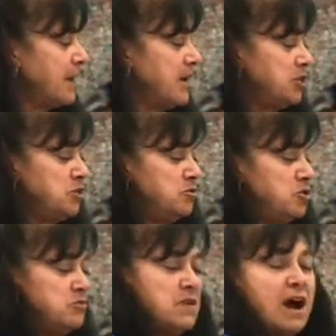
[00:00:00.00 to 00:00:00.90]
You
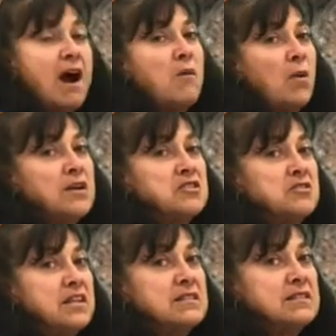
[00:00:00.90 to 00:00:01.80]
do not want to
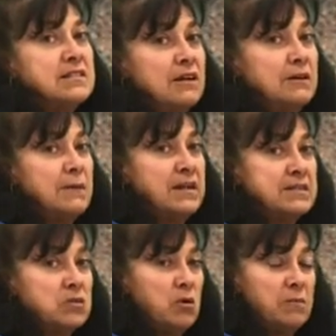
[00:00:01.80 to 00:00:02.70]
get stung by a
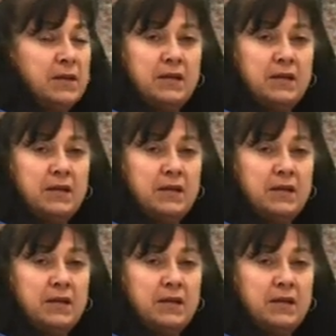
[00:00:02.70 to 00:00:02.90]
scorpion.